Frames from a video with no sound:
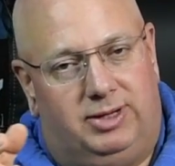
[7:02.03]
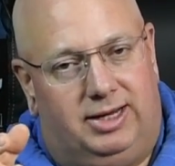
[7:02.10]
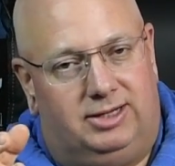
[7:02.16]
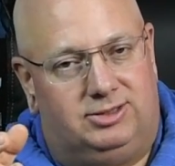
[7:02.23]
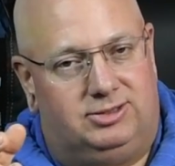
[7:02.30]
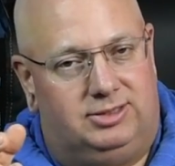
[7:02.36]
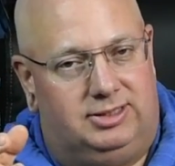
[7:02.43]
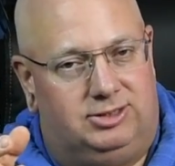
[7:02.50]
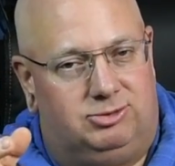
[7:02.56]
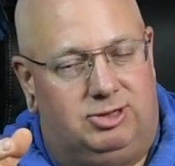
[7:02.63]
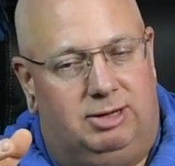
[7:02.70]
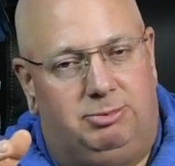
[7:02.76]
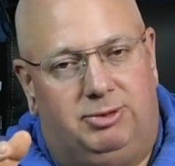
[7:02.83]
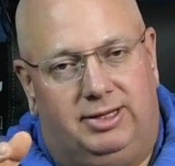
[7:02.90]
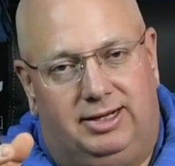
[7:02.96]
we actually
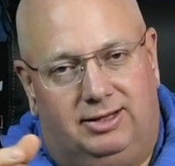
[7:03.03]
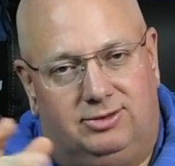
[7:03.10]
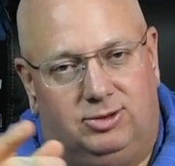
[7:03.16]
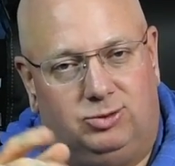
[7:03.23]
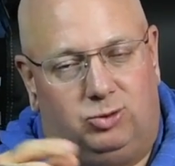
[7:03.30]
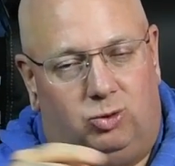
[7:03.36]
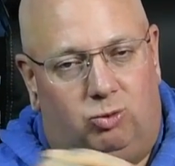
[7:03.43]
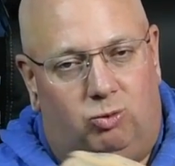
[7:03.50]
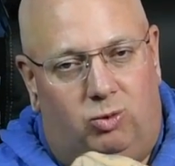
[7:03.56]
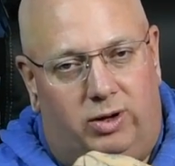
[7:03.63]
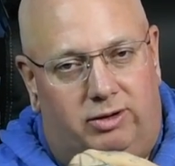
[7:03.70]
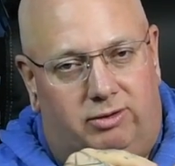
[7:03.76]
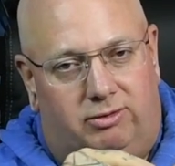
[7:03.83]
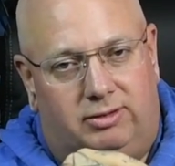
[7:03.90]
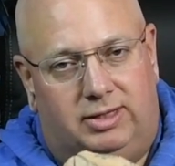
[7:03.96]
extrapolate out the
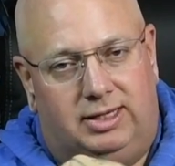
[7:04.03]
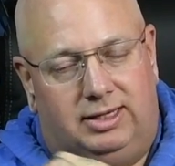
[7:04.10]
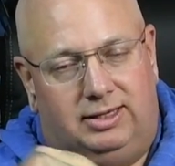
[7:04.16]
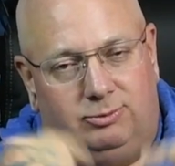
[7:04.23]
toroidal